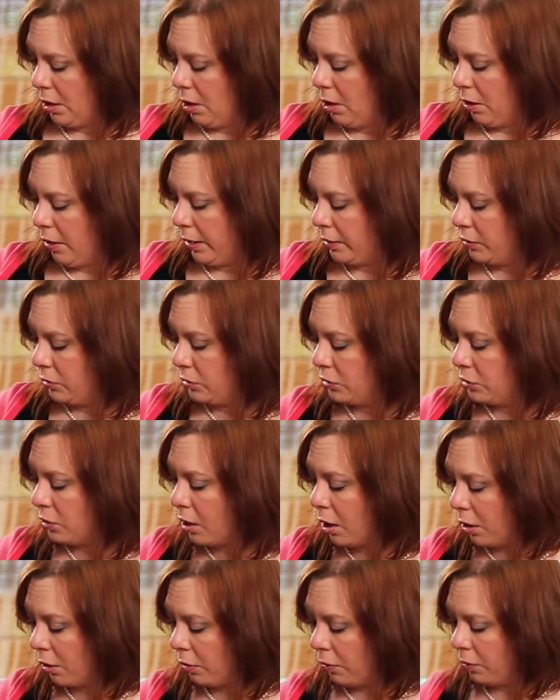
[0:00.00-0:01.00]
Alright,
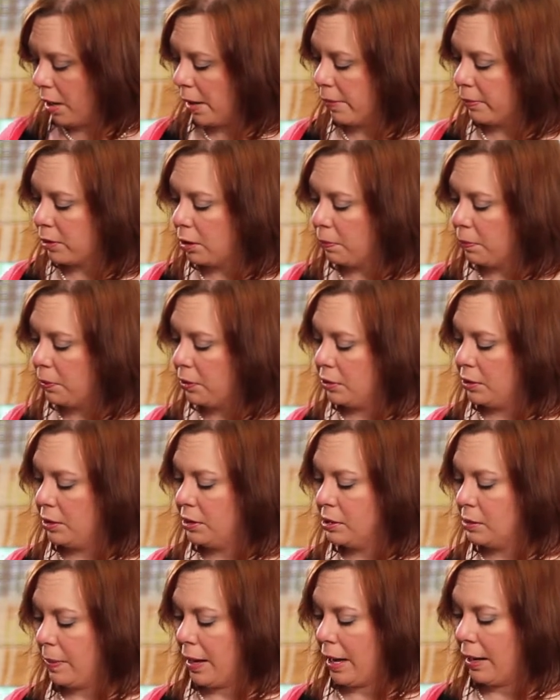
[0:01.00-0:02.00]
so I'm going to put
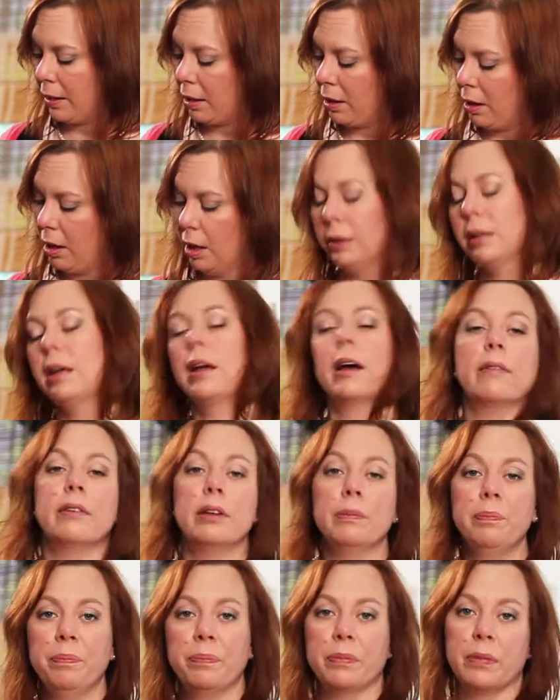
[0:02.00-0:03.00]
this back on the
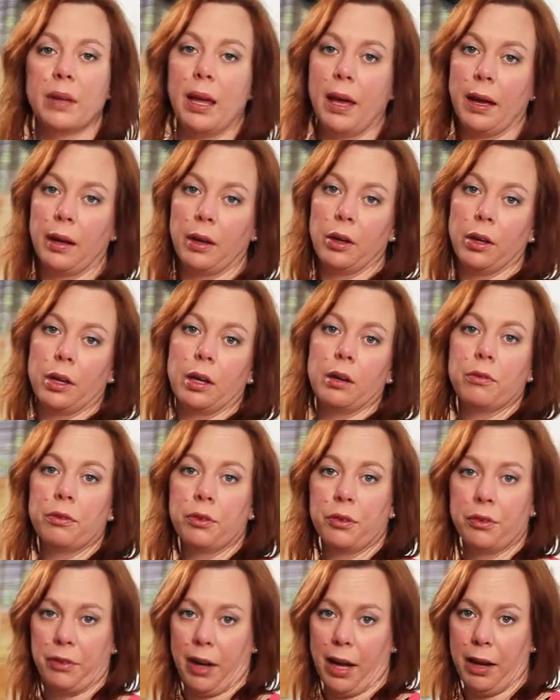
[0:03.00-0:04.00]
oven and cook it
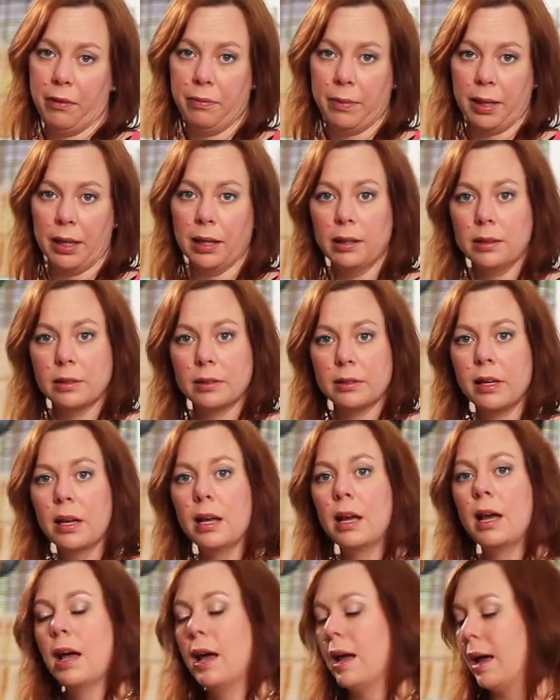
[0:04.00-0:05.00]
for 5 minutes.
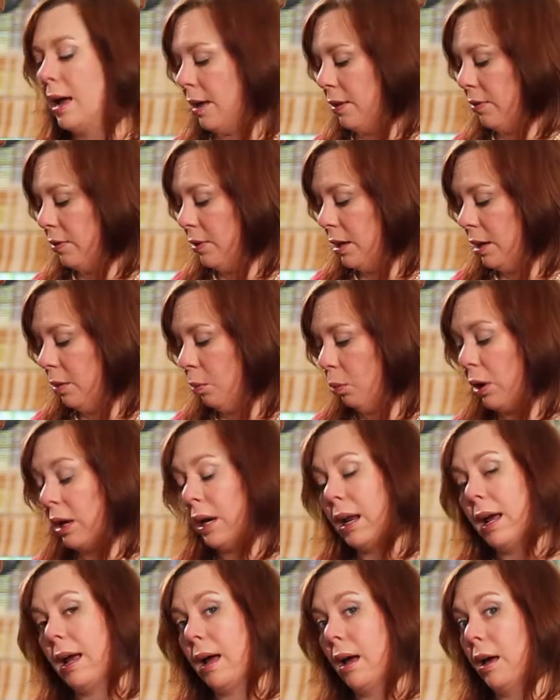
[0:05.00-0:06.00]
And then we're
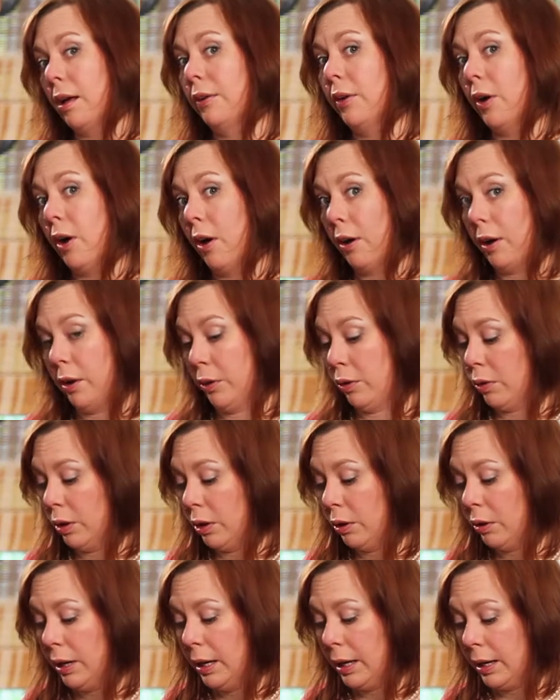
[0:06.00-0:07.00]
going to add our other
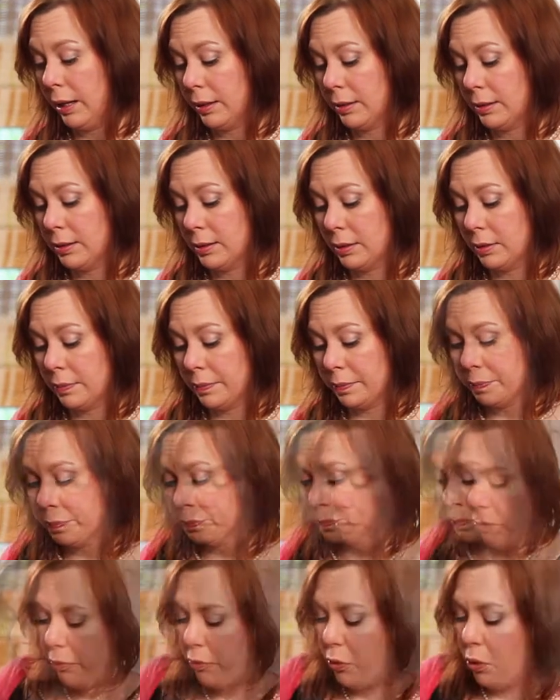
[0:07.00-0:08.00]
ingredients.
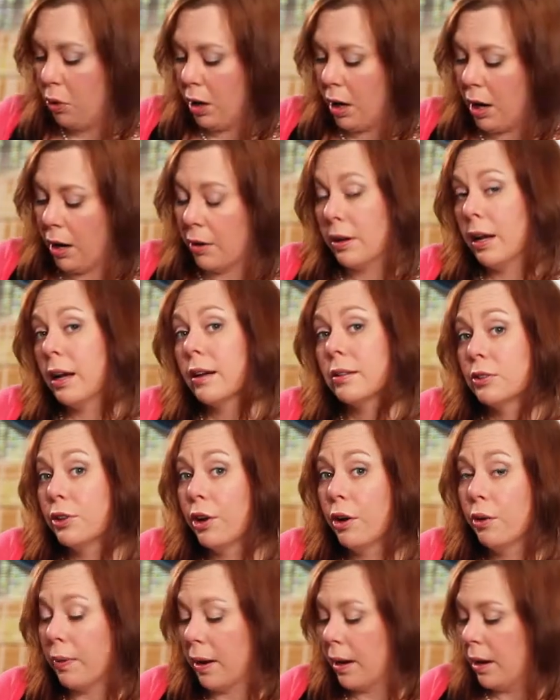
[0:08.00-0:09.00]
For our next
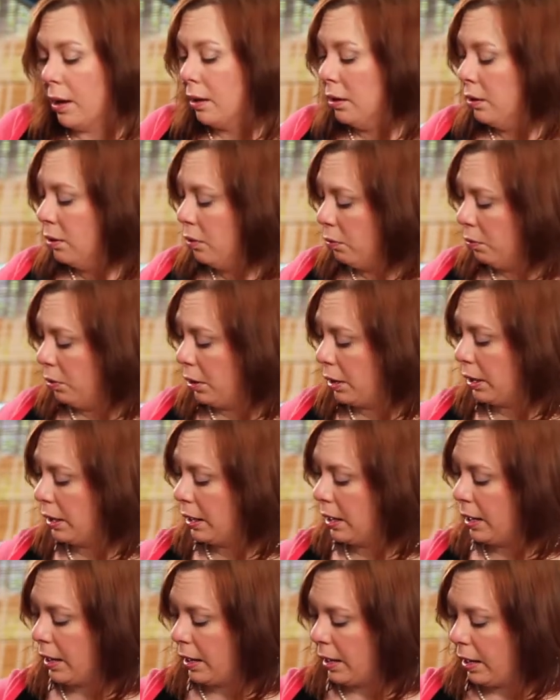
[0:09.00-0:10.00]
go round, we're going
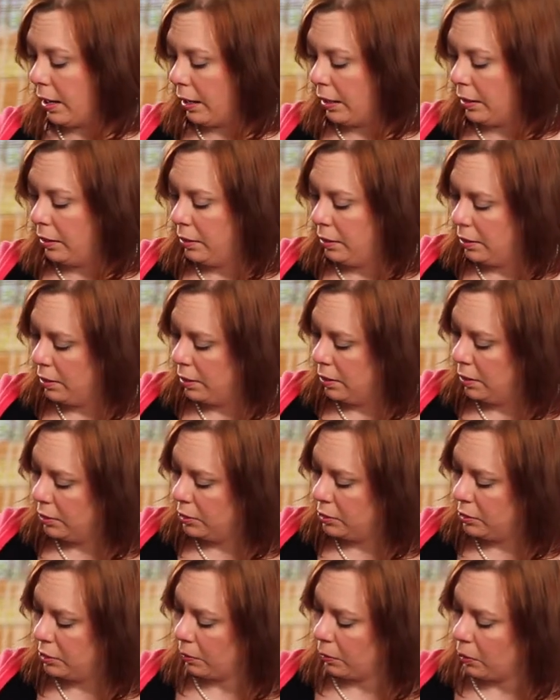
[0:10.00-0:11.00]
to add
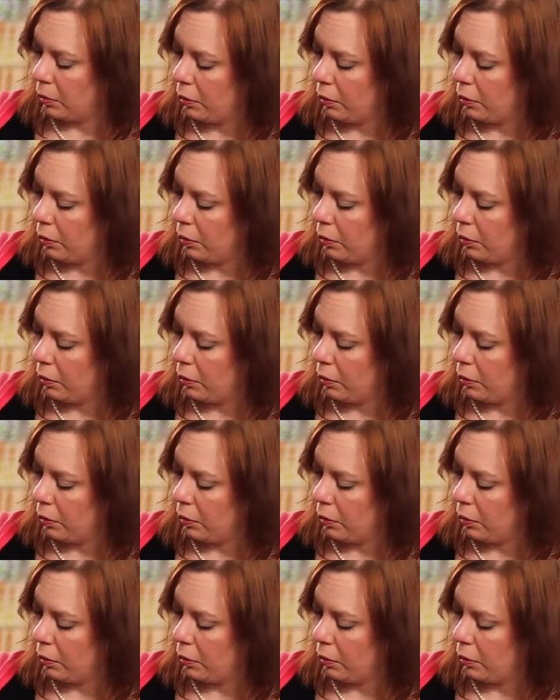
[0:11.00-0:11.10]
some